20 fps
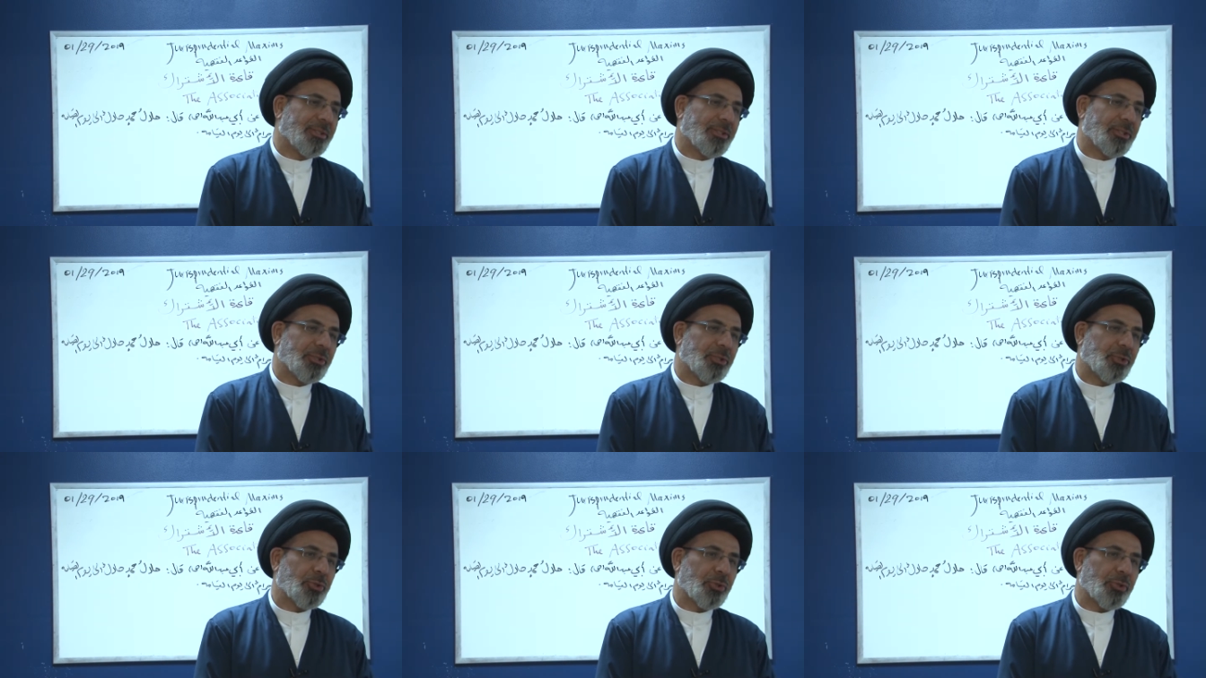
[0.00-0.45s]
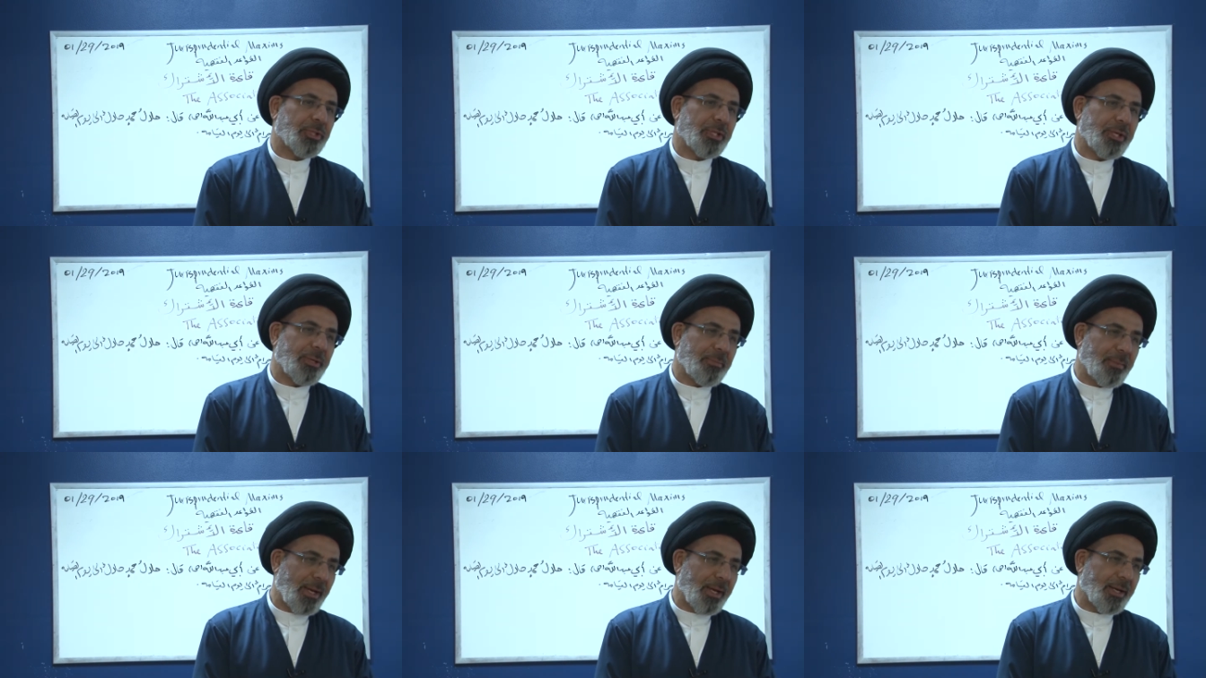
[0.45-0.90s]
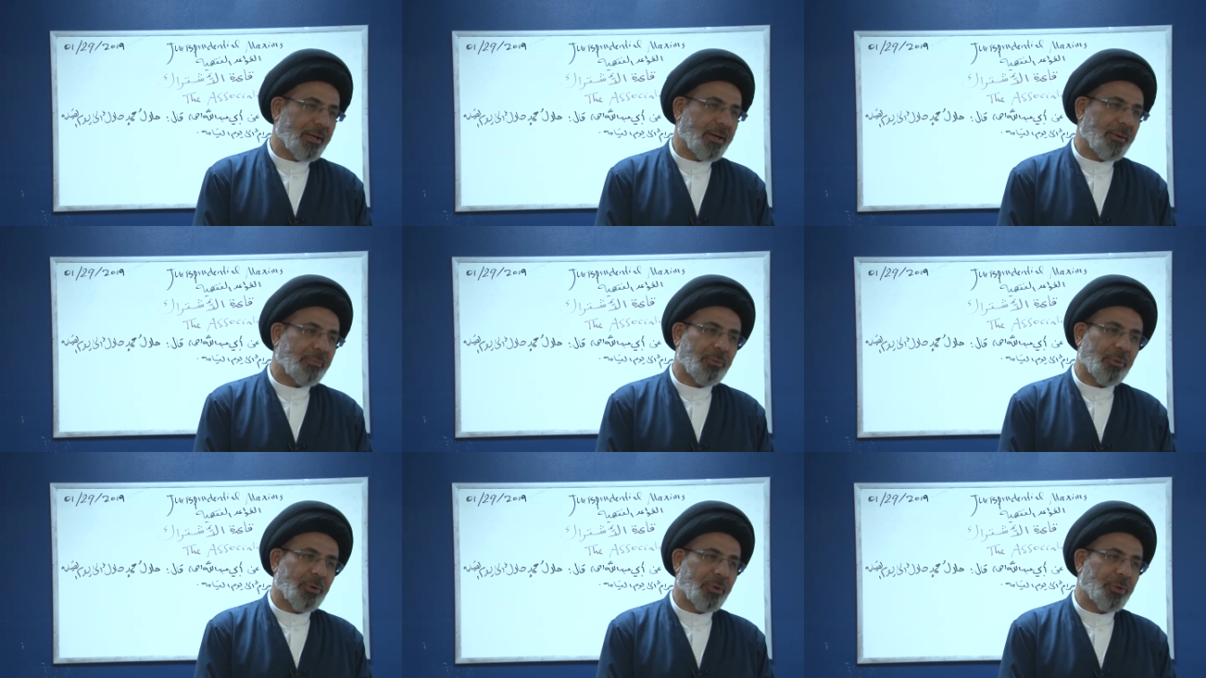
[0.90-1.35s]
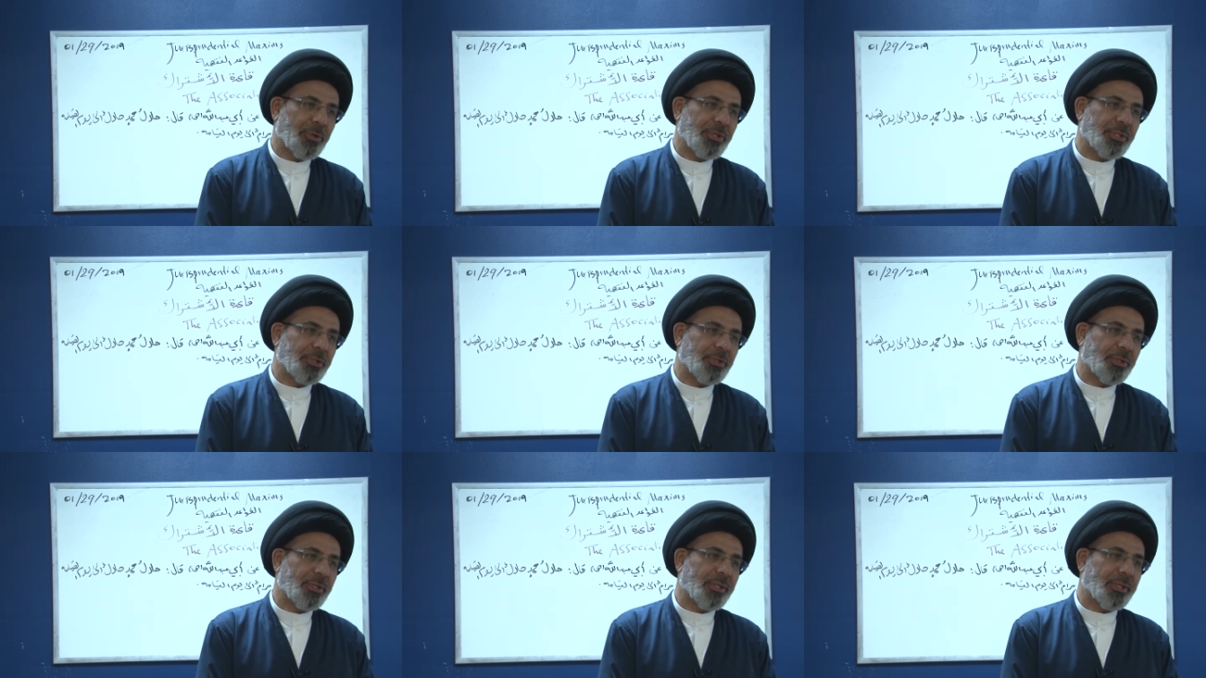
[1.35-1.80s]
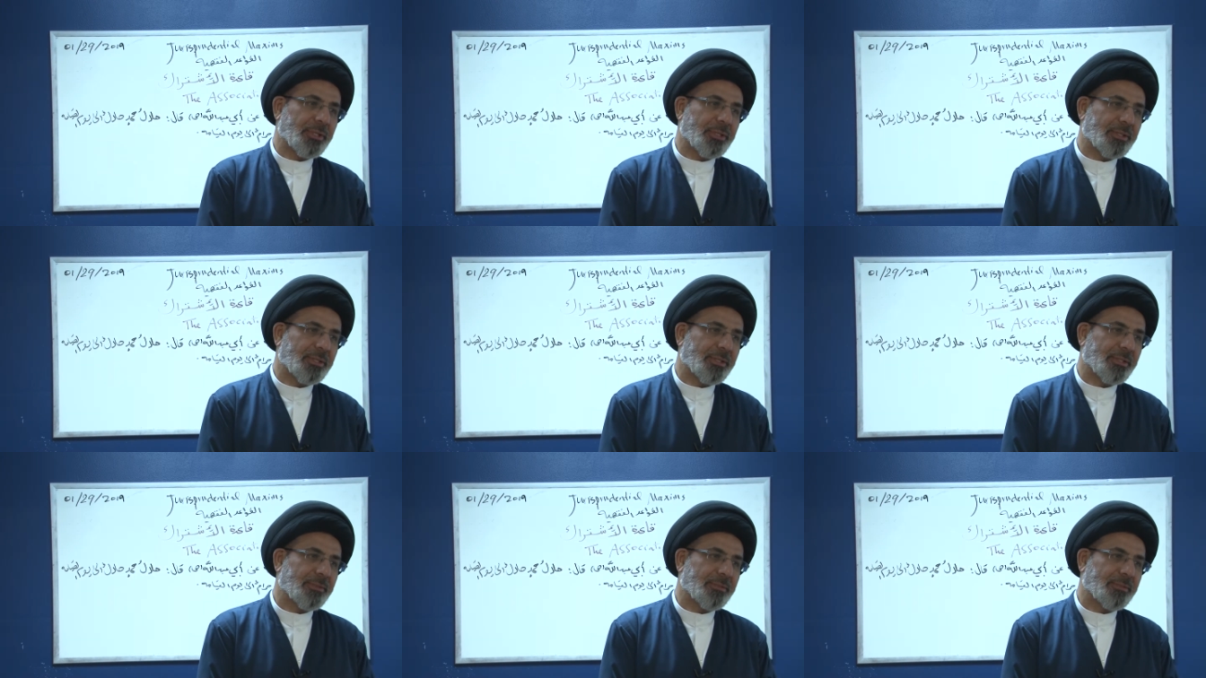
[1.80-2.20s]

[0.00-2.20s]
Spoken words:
Should he make up or he shouldn't?